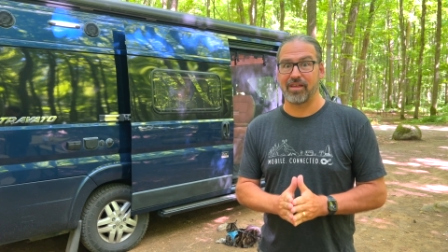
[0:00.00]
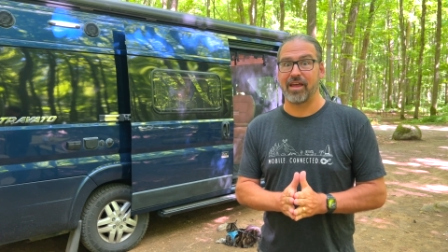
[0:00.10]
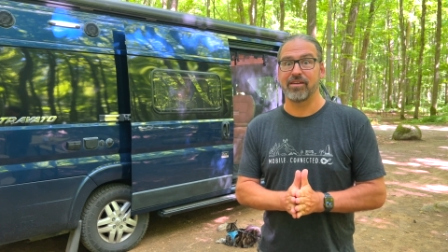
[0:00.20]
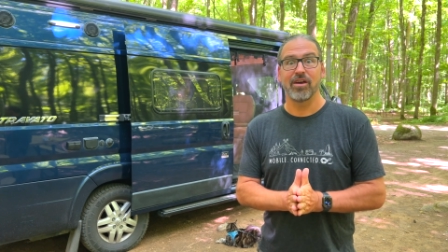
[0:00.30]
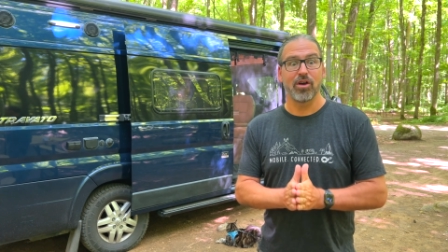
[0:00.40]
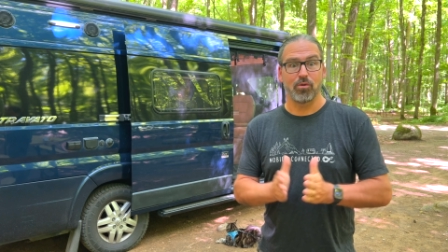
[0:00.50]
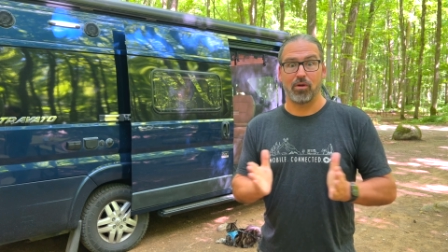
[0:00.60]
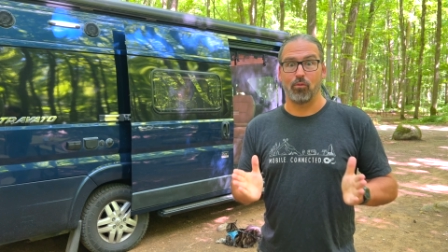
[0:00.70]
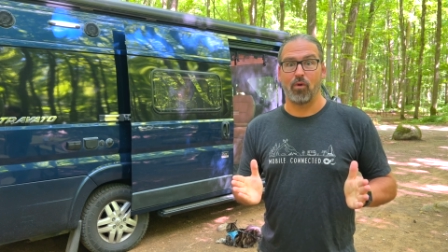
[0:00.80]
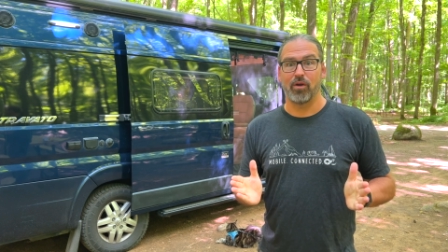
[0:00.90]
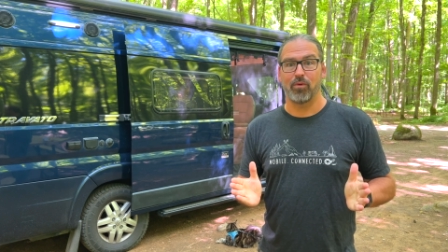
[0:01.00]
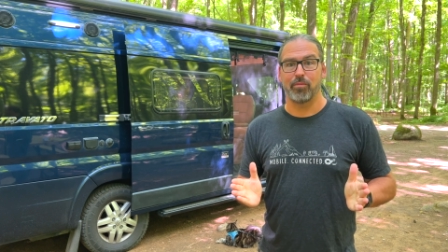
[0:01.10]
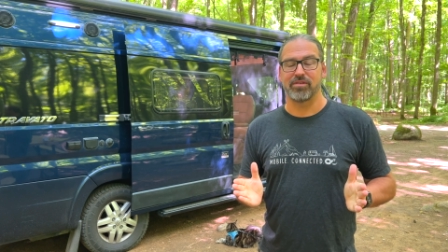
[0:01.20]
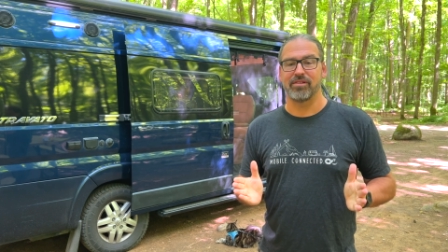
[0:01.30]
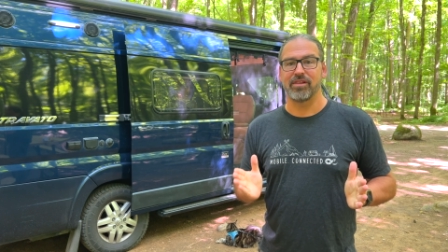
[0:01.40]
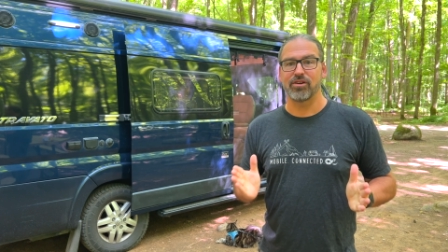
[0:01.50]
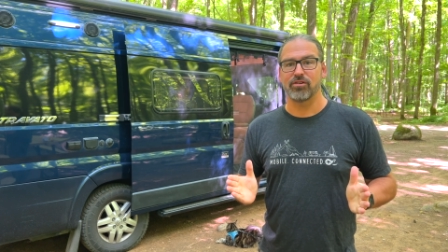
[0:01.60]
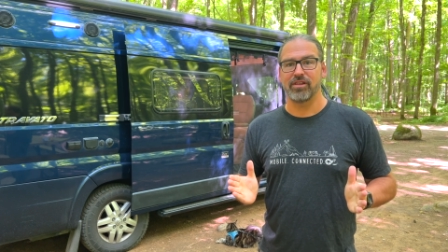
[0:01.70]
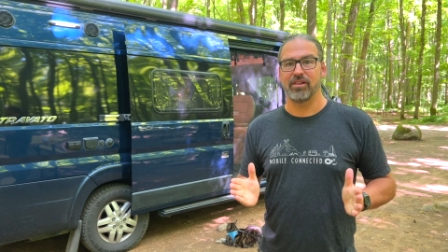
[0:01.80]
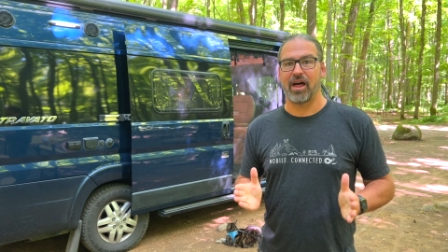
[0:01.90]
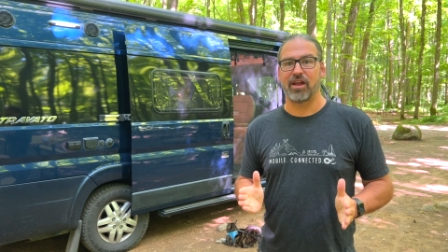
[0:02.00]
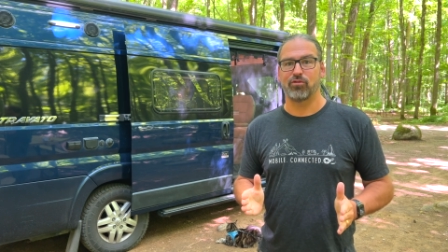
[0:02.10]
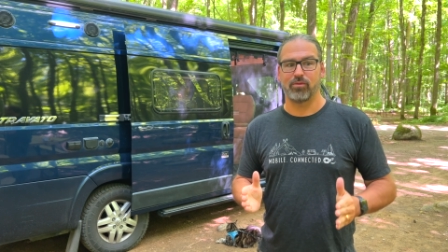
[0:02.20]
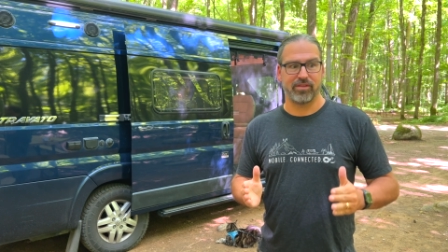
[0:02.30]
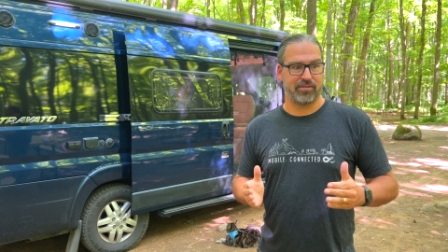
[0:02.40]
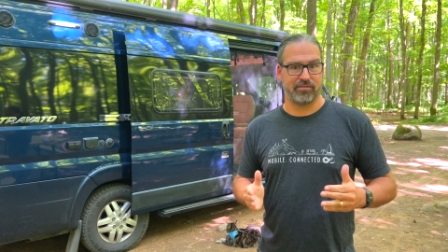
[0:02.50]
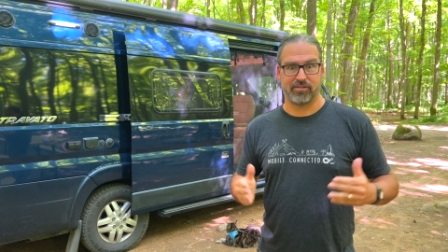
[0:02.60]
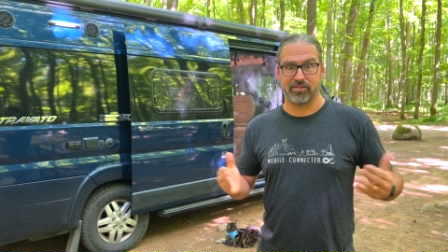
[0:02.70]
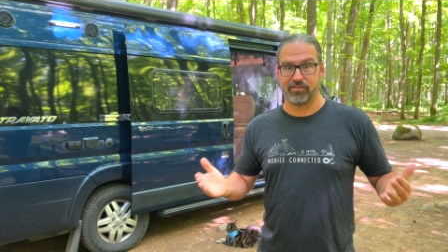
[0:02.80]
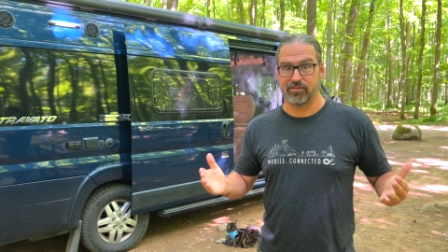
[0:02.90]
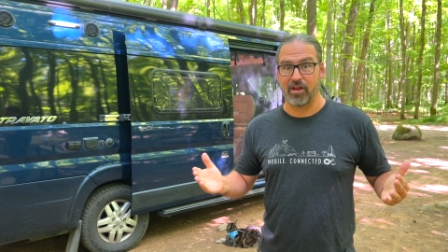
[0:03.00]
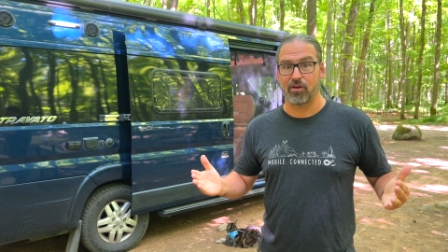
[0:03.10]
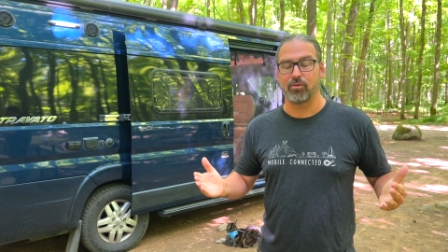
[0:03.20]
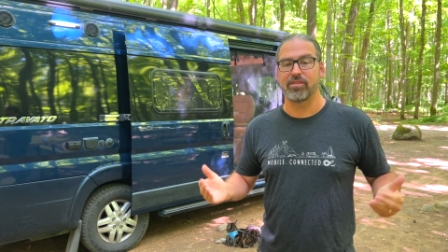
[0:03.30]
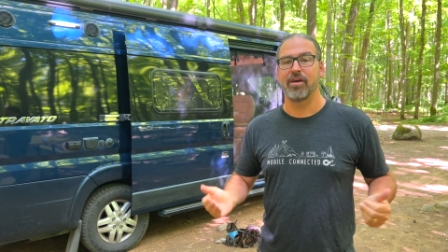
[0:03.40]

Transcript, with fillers: And well, OneWeb was literally launched with stuck with